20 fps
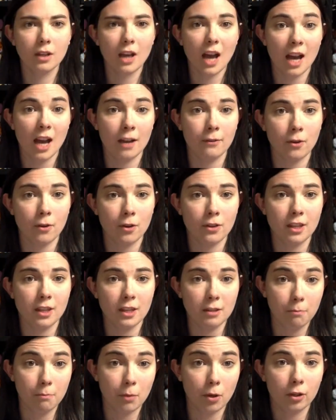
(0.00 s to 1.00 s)
I find
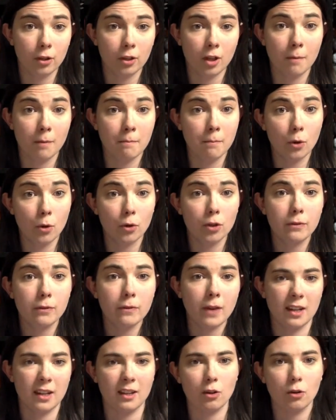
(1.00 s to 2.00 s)
this book emotive
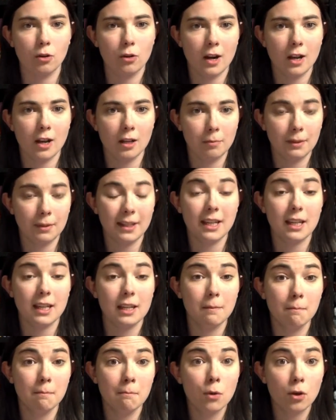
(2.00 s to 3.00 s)
and
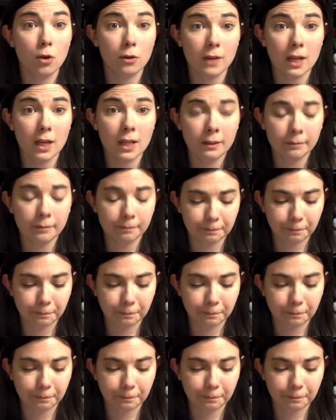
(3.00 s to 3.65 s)
incredibly moving.